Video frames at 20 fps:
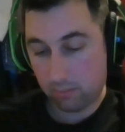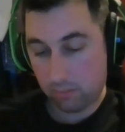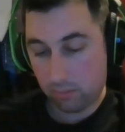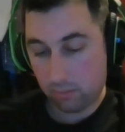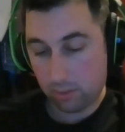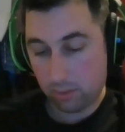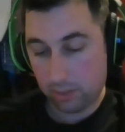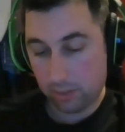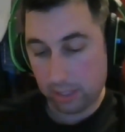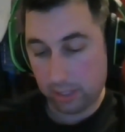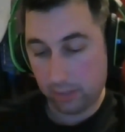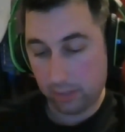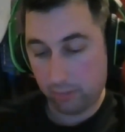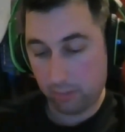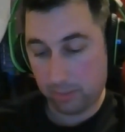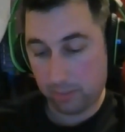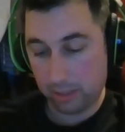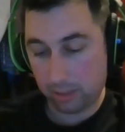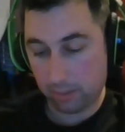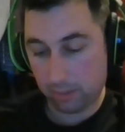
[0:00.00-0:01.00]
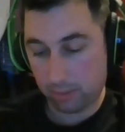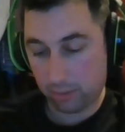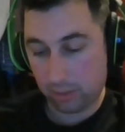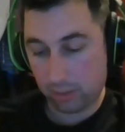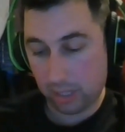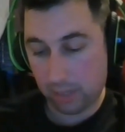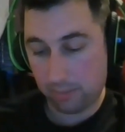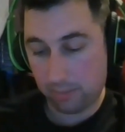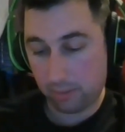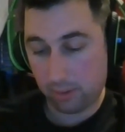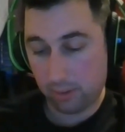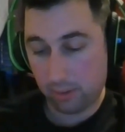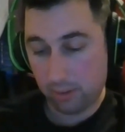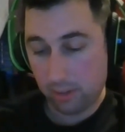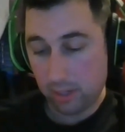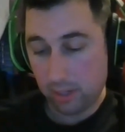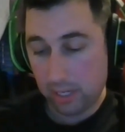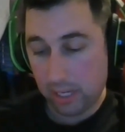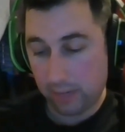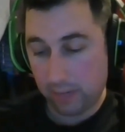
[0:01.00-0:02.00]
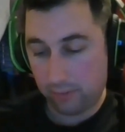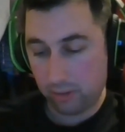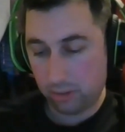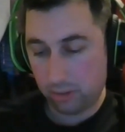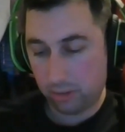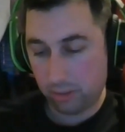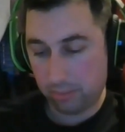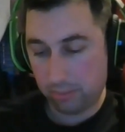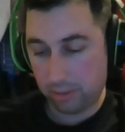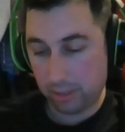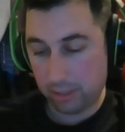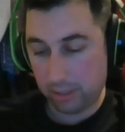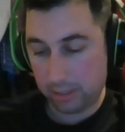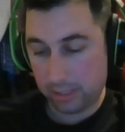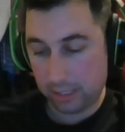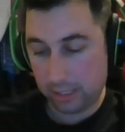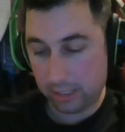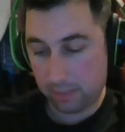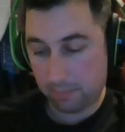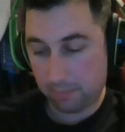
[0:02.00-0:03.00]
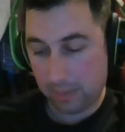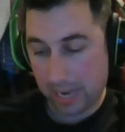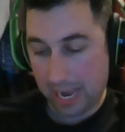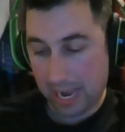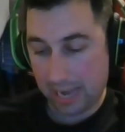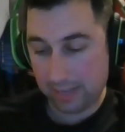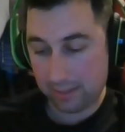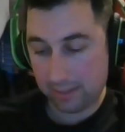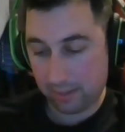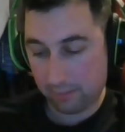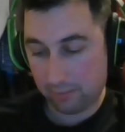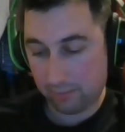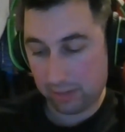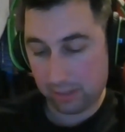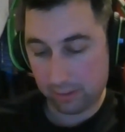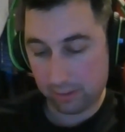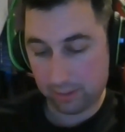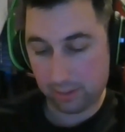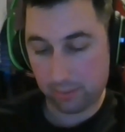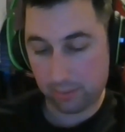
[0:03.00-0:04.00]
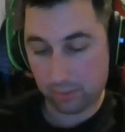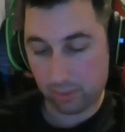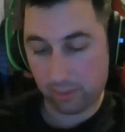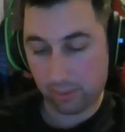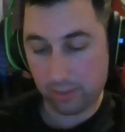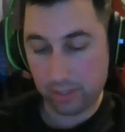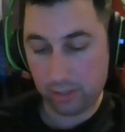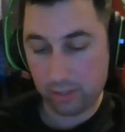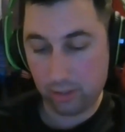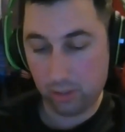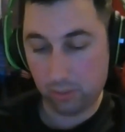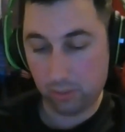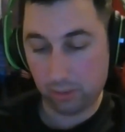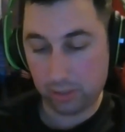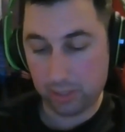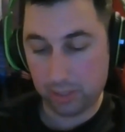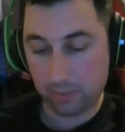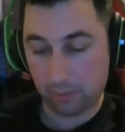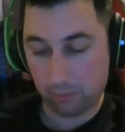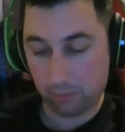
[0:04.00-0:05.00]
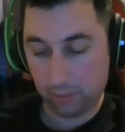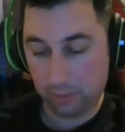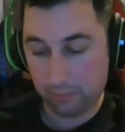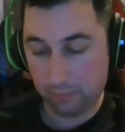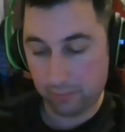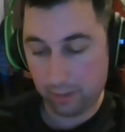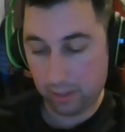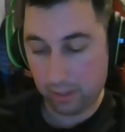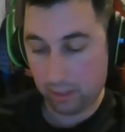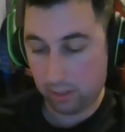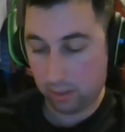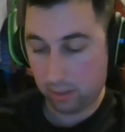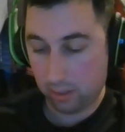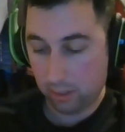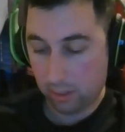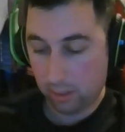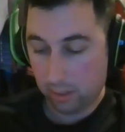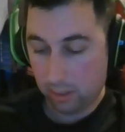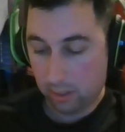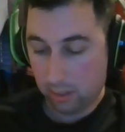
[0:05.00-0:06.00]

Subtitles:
Oh, that's 2012. It's so much more recent. Past the final December 12th issue, you will receive a refund.